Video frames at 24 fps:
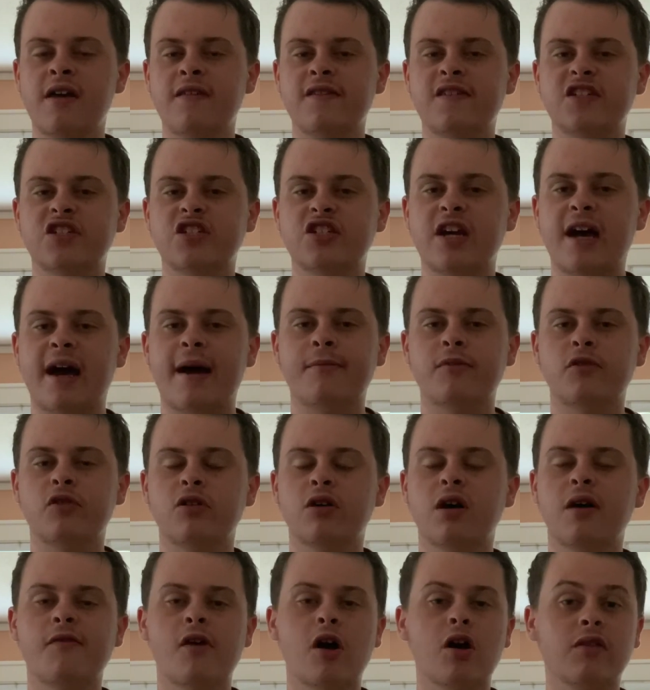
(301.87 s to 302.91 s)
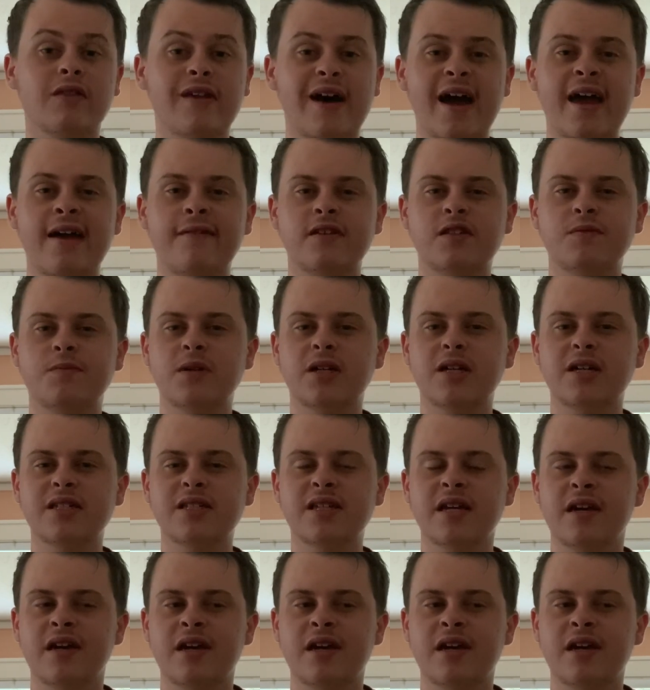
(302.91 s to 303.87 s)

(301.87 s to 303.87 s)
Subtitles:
this chapter of our lives, because